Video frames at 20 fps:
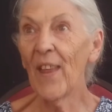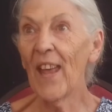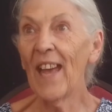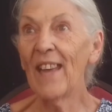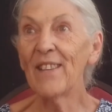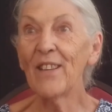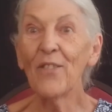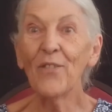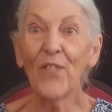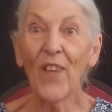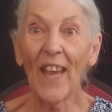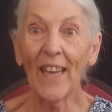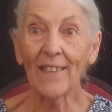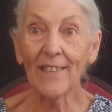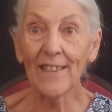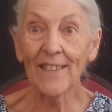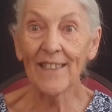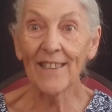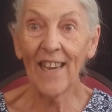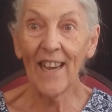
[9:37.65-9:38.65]
other
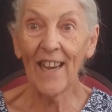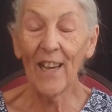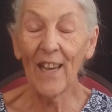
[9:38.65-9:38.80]
facts